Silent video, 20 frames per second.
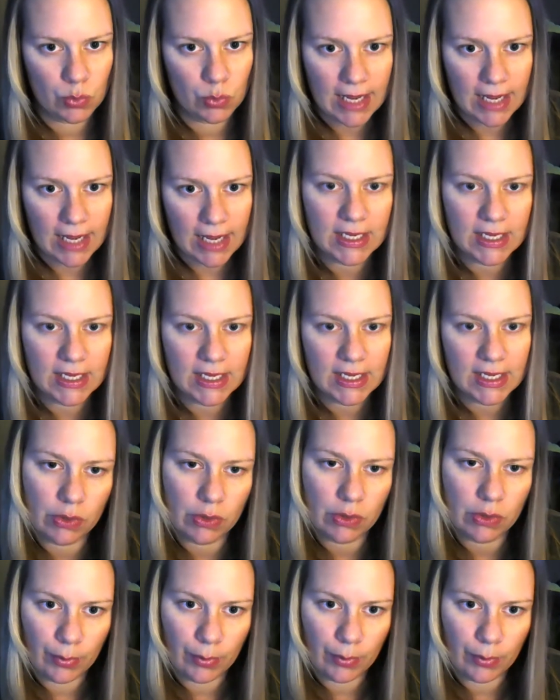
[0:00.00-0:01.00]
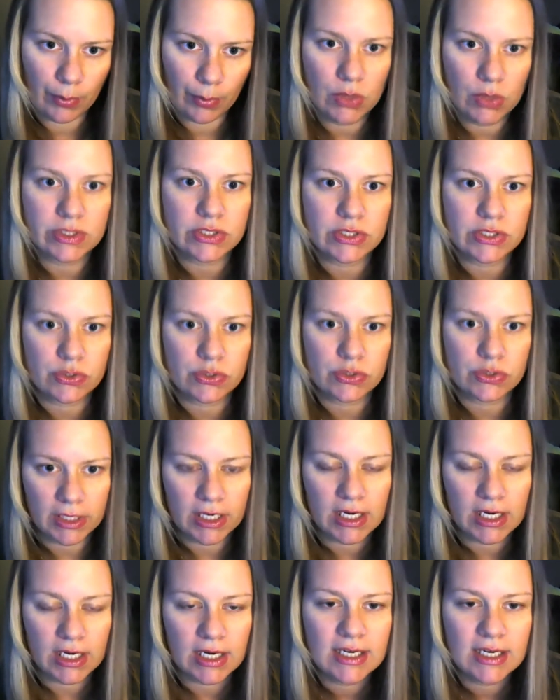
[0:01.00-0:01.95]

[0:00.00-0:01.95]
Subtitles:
because you are a brand new distributor.